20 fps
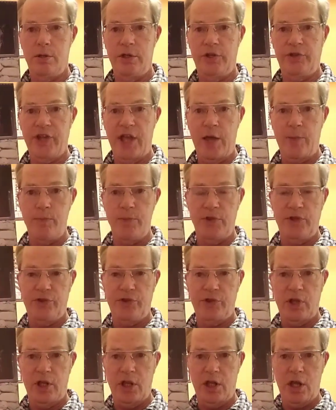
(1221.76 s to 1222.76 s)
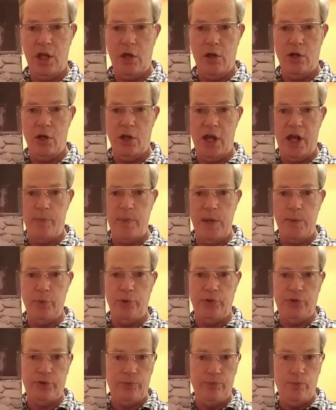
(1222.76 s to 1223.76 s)
This album is uh, on a lot of
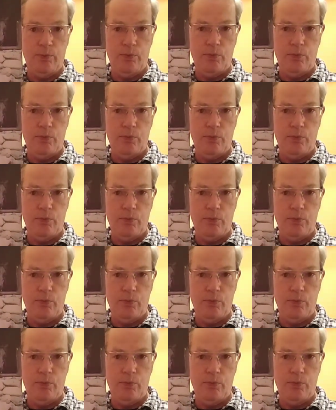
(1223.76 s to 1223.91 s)
people's